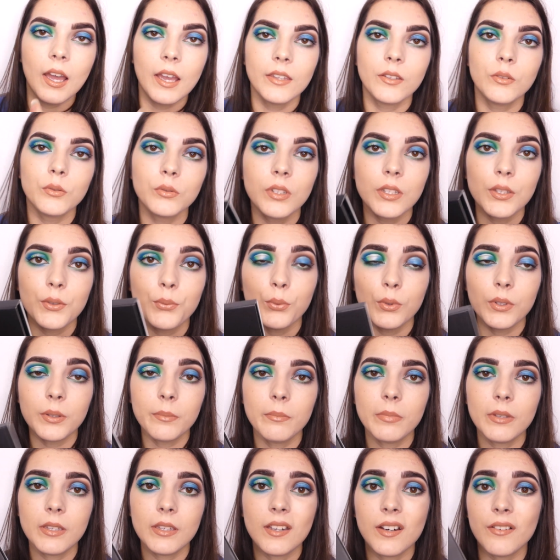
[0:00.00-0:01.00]
I know this
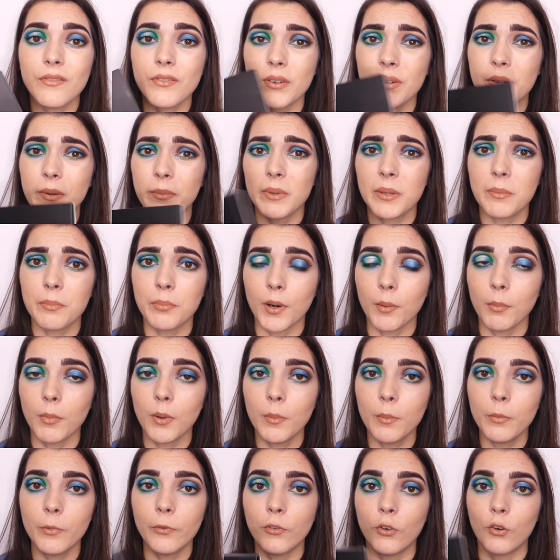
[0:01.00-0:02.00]
wouldn't be a very big
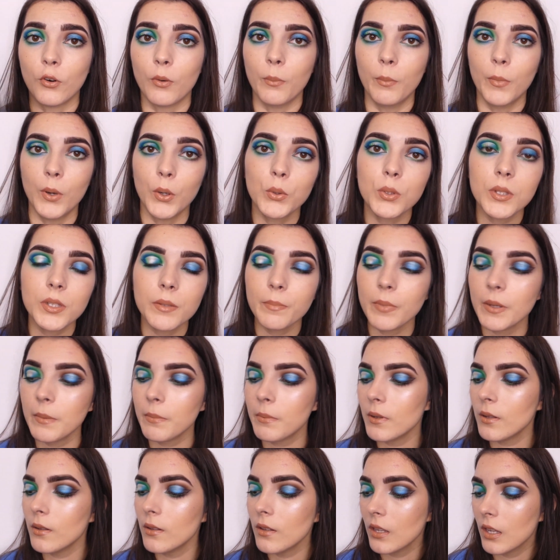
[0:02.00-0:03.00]
problem for most
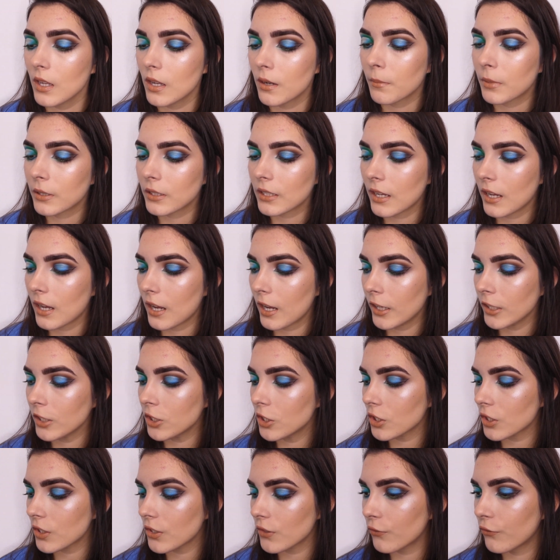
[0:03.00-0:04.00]
people, but I
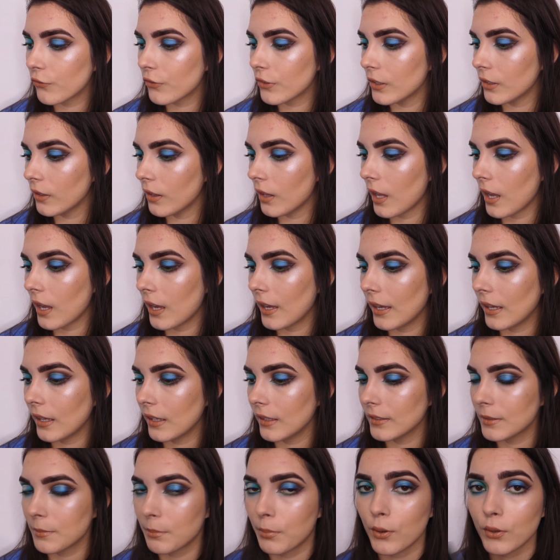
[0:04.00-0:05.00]
just feel
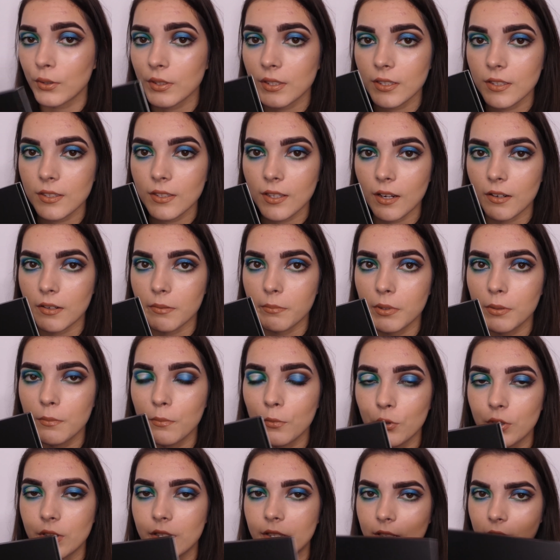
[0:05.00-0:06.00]
like the boxes are a bit
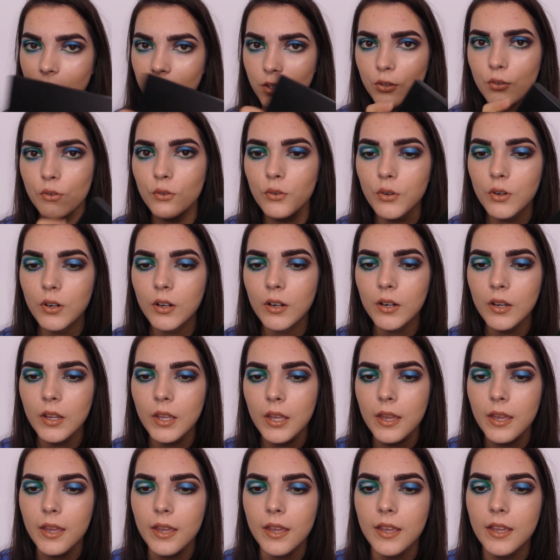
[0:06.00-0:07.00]
more secure
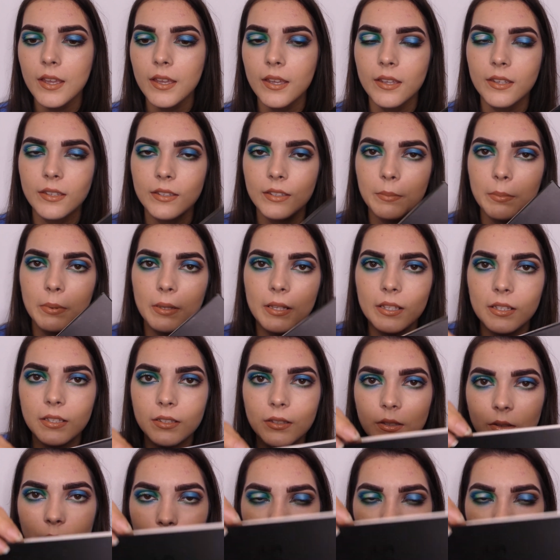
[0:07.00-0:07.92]
and the palette